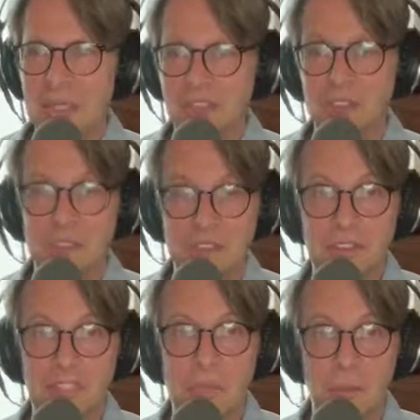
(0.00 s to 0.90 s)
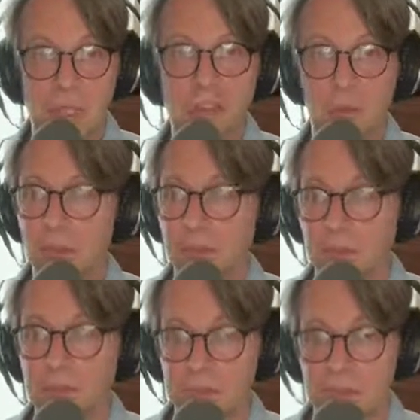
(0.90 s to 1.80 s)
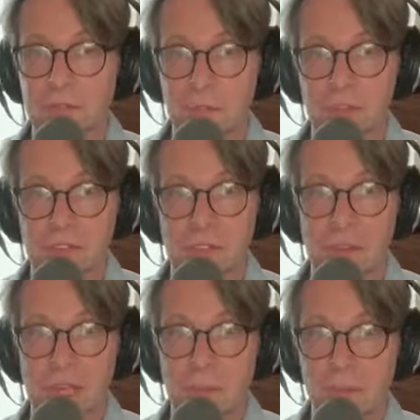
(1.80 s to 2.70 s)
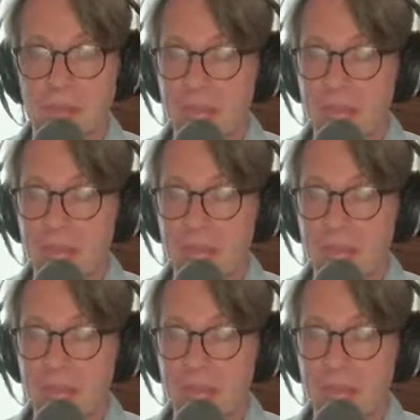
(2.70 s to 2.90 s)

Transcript: actually seeing my daughter for the first time